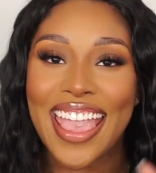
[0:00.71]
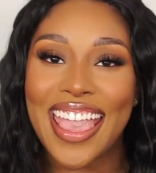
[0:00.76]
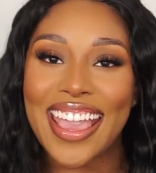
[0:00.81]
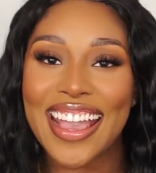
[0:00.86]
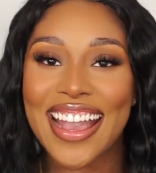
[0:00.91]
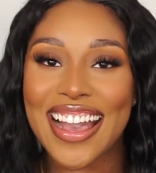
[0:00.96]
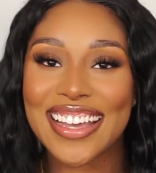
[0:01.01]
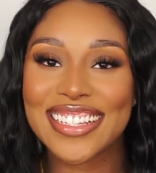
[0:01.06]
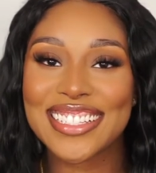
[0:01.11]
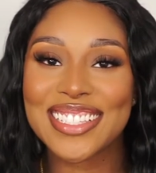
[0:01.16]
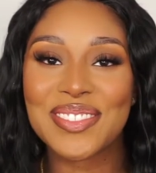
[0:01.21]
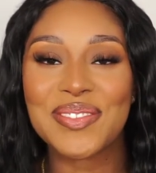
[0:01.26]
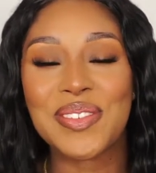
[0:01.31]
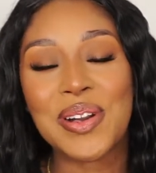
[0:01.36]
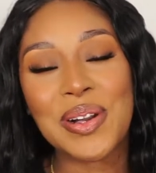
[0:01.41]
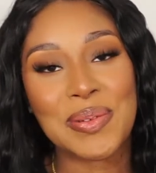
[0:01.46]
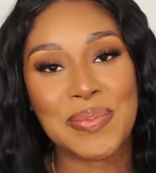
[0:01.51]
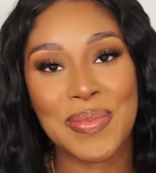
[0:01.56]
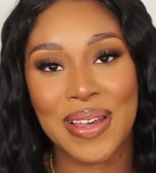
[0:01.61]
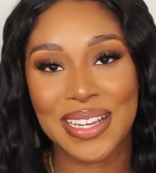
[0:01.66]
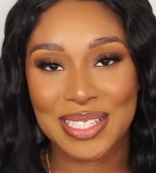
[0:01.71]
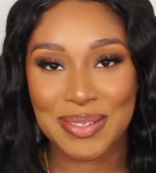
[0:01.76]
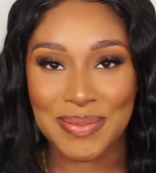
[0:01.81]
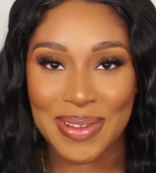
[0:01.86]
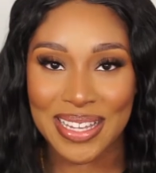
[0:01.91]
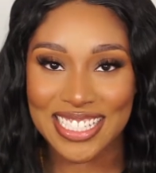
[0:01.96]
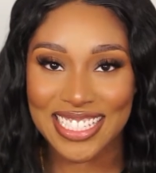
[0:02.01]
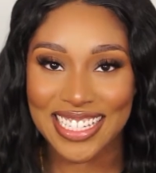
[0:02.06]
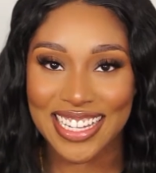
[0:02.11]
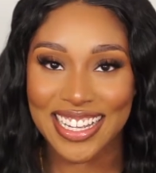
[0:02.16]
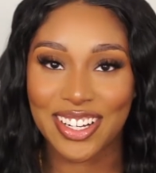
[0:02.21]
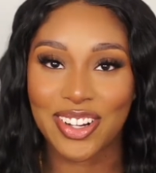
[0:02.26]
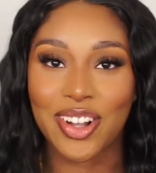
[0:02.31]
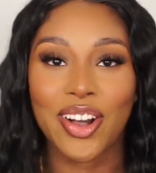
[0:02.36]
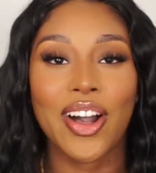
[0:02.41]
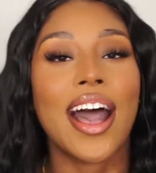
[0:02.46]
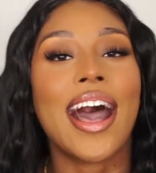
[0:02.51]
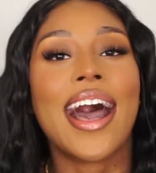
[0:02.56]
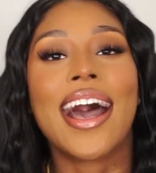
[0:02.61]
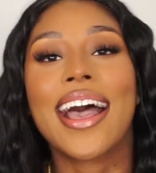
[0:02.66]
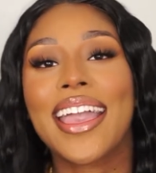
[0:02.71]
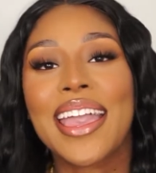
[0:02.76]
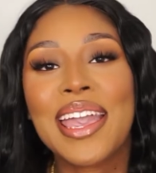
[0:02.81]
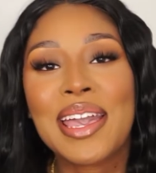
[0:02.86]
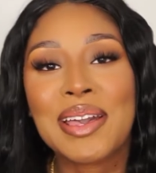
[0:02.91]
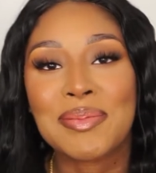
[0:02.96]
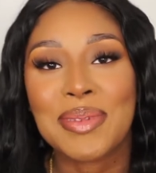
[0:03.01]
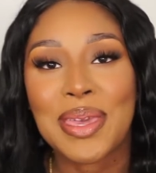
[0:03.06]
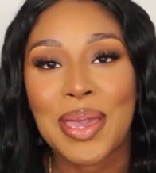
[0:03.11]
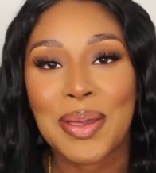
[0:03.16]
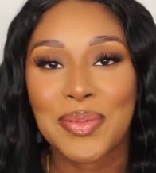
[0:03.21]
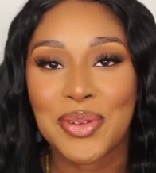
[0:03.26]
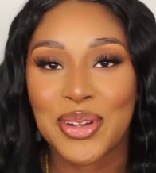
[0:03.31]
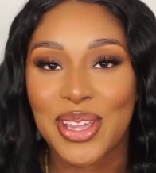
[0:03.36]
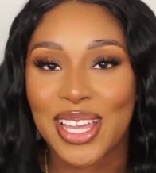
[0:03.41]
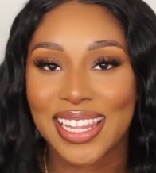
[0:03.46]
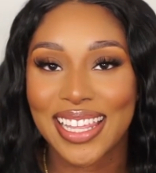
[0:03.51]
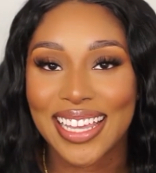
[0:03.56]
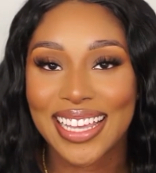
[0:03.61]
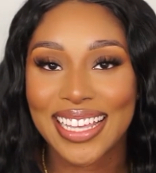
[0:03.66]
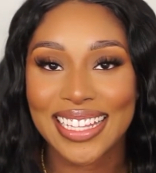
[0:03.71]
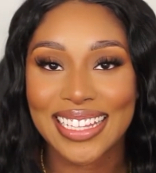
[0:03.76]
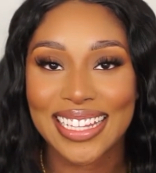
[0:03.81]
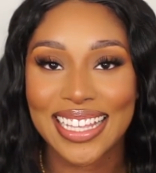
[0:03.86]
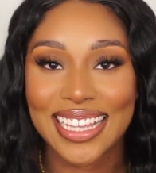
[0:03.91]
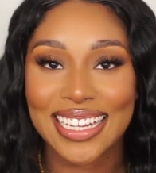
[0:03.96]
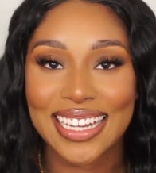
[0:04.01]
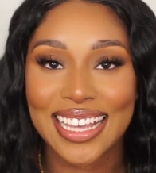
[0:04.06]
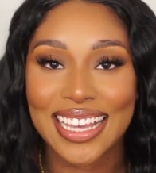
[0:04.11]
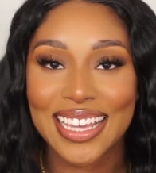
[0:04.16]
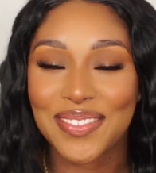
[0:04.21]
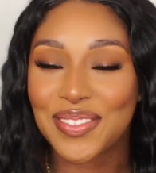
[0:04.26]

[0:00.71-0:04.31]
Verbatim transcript: Hey guys, welcome back to my channel. I am Gabriella Elena,